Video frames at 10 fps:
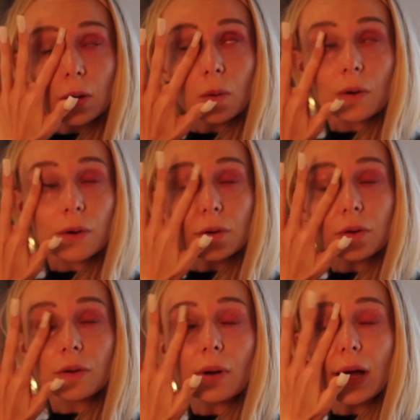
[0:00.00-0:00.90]
in order
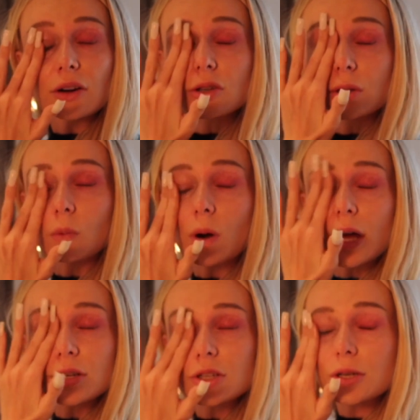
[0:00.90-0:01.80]
to actually
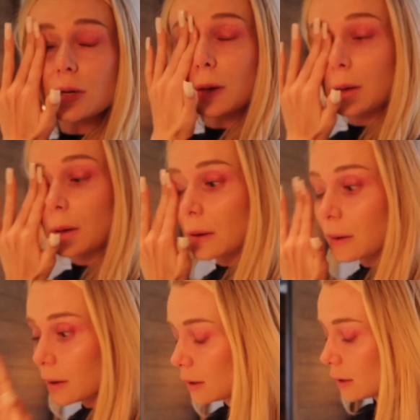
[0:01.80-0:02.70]
wash
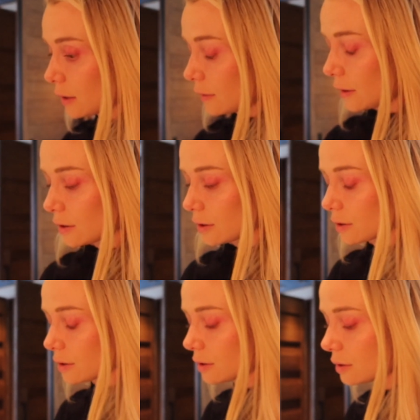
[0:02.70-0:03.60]
their